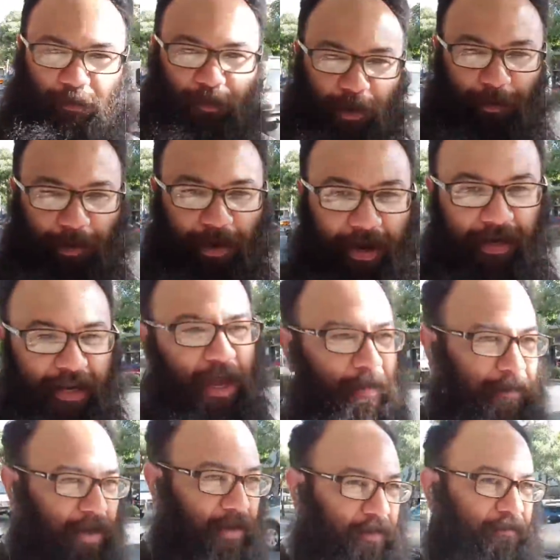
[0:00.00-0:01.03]
where we're at
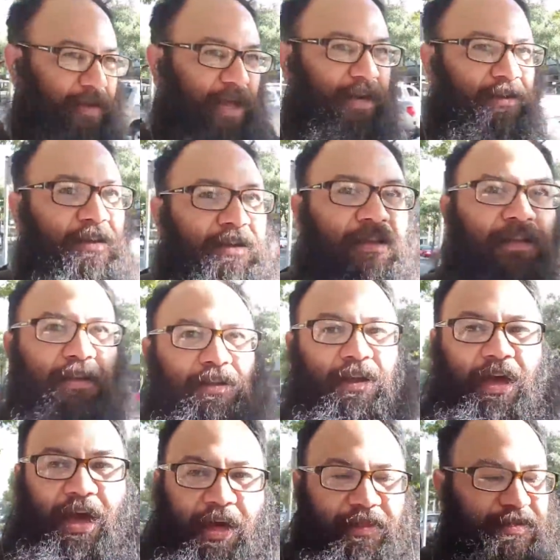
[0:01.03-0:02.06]
now, Mount Gravatt.
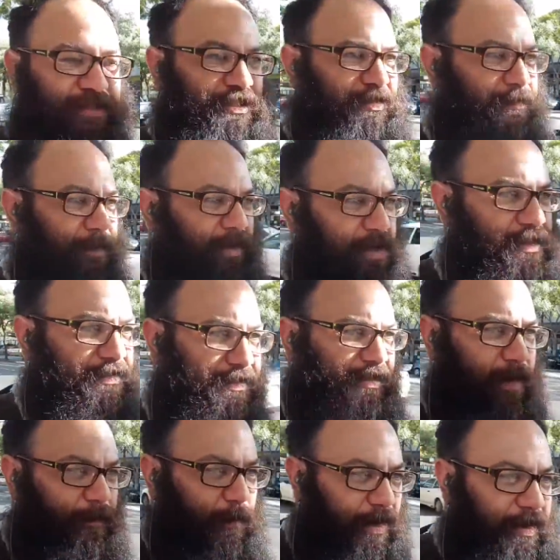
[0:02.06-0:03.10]
And it's just
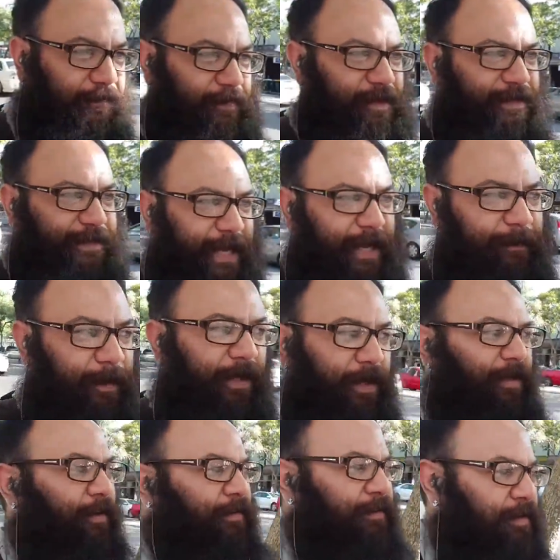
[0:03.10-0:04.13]
because when I first
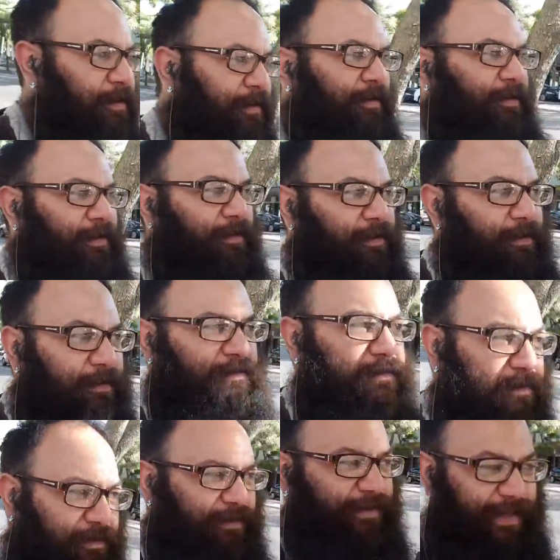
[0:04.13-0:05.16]
came here,
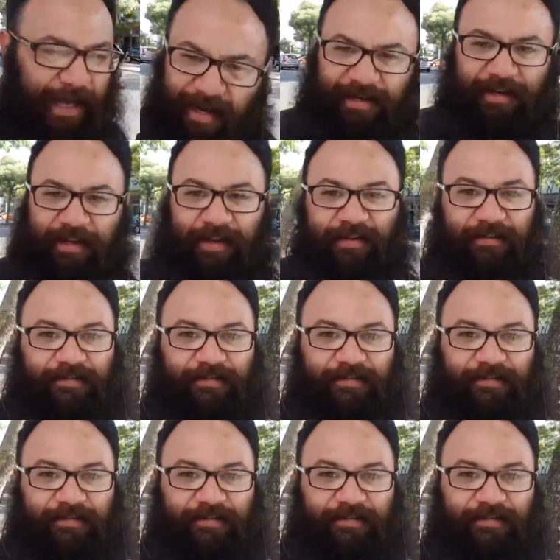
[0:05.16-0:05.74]
10